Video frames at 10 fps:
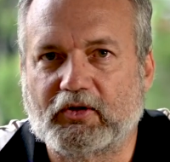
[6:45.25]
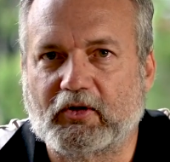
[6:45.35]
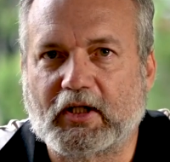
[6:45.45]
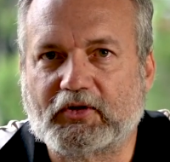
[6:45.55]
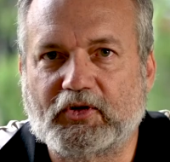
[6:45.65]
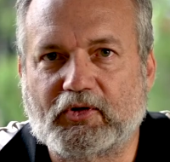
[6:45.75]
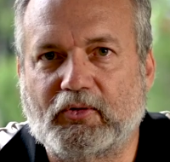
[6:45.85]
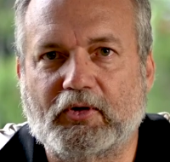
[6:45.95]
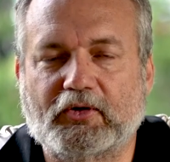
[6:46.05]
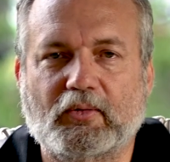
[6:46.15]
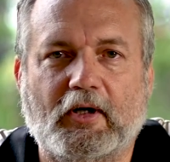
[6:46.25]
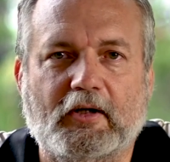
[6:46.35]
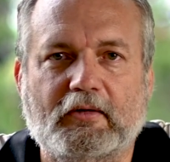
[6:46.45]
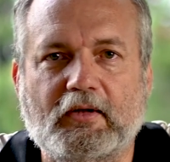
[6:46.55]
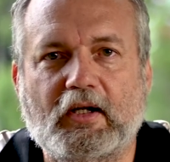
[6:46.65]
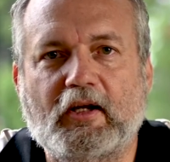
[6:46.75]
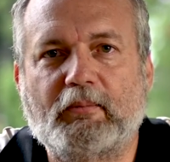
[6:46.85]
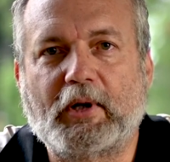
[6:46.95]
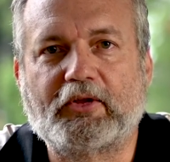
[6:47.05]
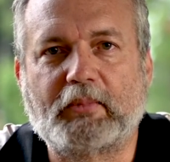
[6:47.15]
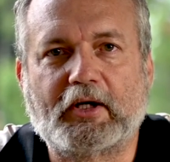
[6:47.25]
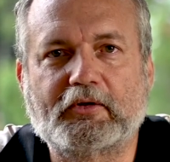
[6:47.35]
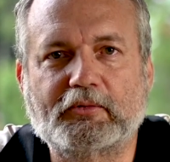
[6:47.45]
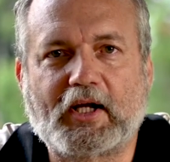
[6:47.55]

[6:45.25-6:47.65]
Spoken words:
It's not actually stored. It's quite a mathematical